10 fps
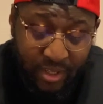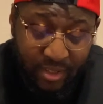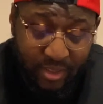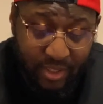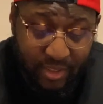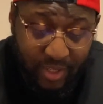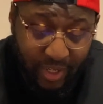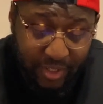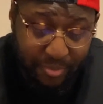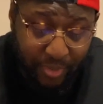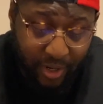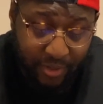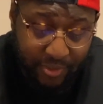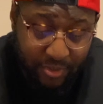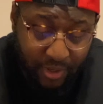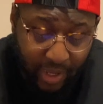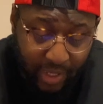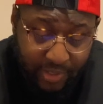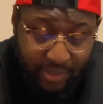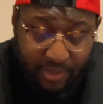The touch bar is
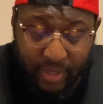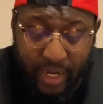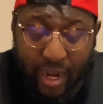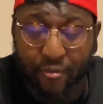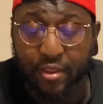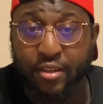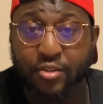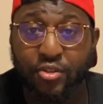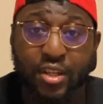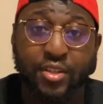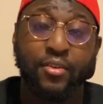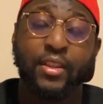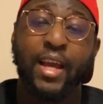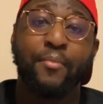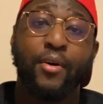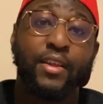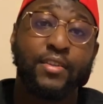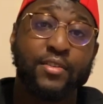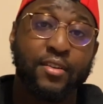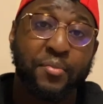awesome. They got rid of the traditional light bar that's
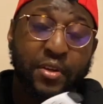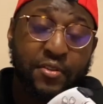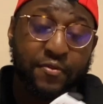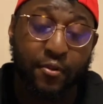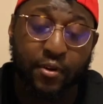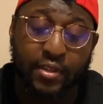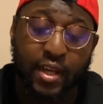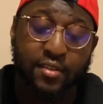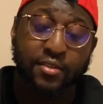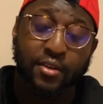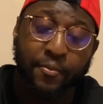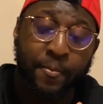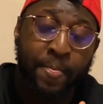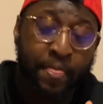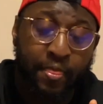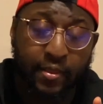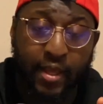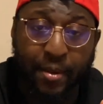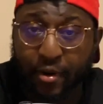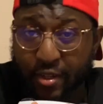on the PS4. So as you know, the
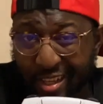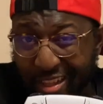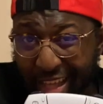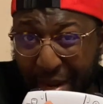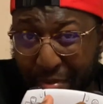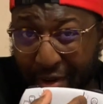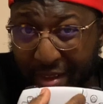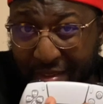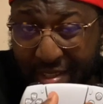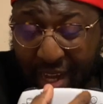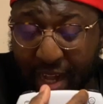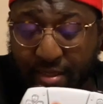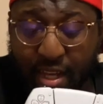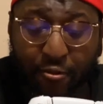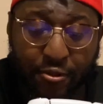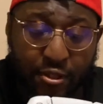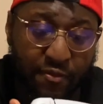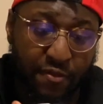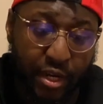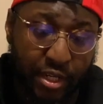light bar is gonna light up around the sides now, which is
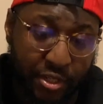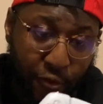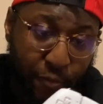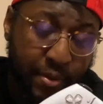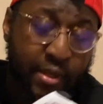very dope.